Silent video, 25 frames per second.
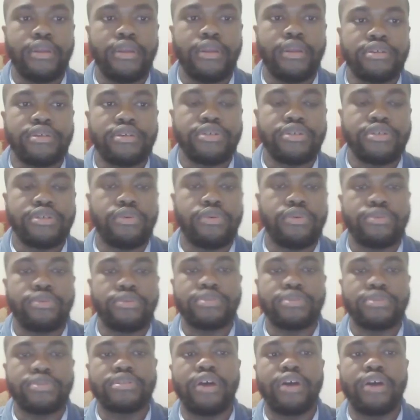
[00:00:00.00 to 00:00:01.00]
So
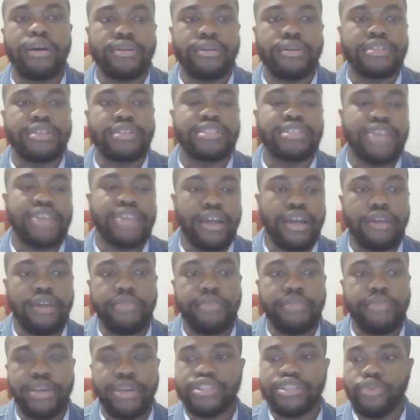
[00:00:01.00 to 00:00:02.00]
the second
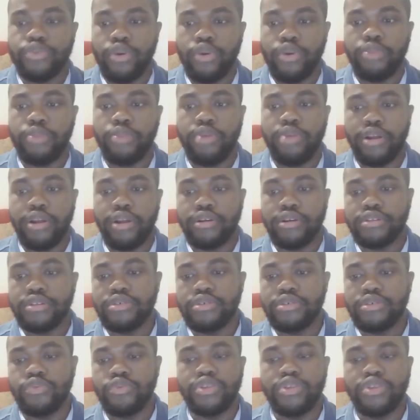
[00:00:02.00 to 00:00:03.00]
major work product,
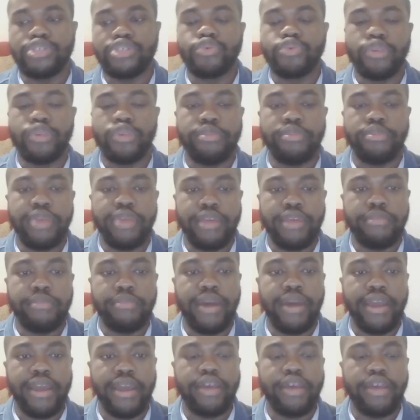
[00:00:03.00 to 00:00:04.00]
which would be
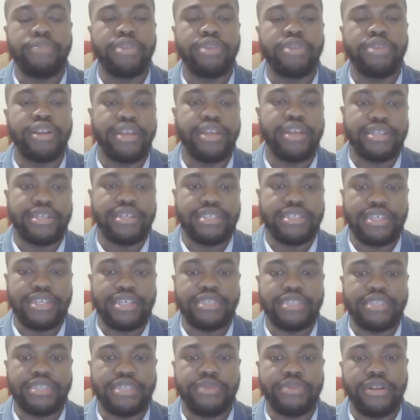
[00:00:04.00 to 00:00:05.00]
my community
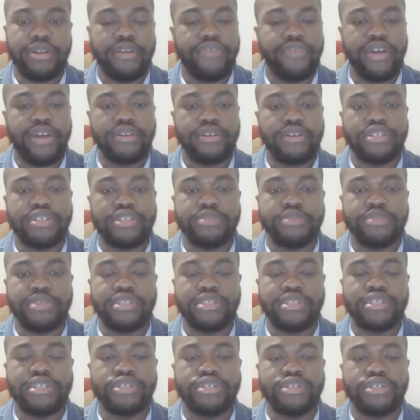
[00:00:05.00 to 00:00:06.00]
assessment of the
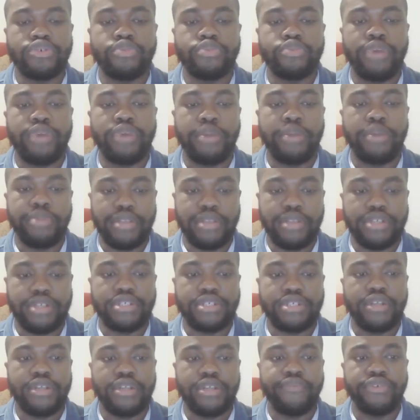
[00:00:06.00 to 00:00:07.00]
LGBTQ
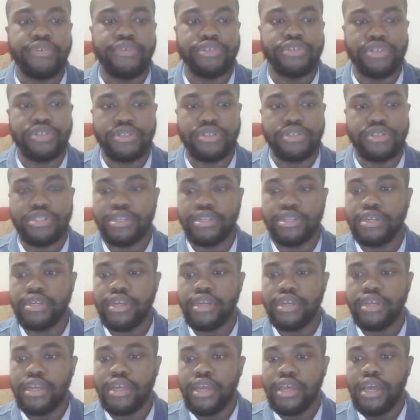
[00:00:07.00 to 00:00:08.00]
population of New Jersey.
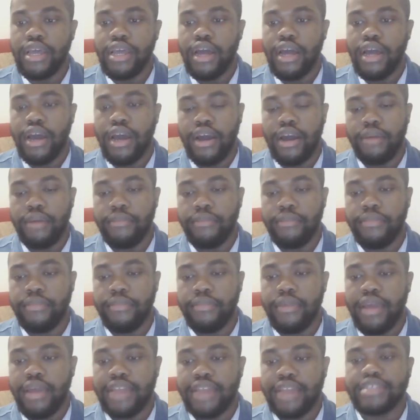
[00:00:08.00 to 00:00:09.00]
At
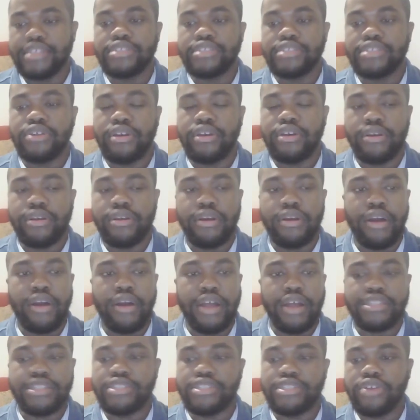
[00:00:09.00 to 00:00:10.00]
the
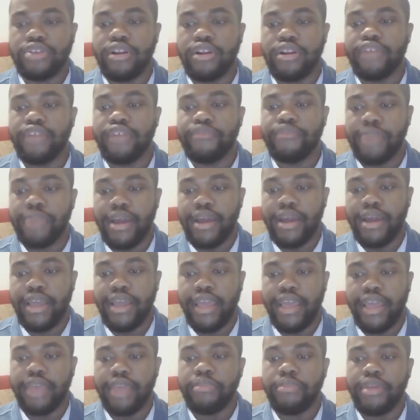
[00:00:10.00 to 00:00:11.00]
start of my
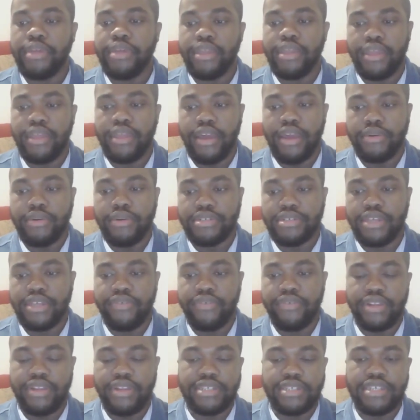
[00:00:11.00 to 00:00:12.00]
APE, I was
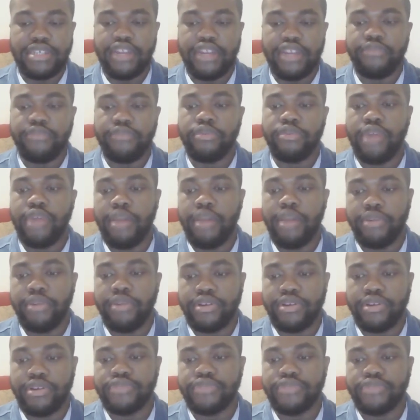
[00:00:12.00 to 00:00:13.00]
given a set of
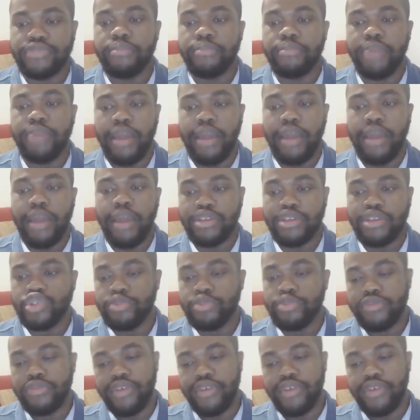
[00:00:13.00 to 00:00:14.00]
parameters by my
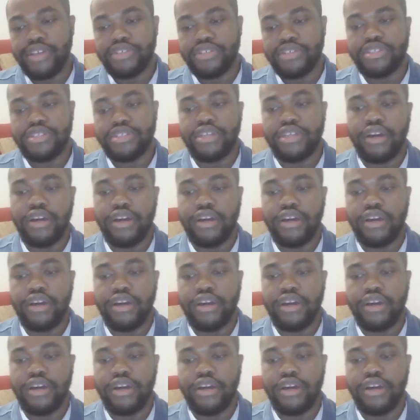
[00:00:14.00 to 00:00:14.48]
supervisor, Tia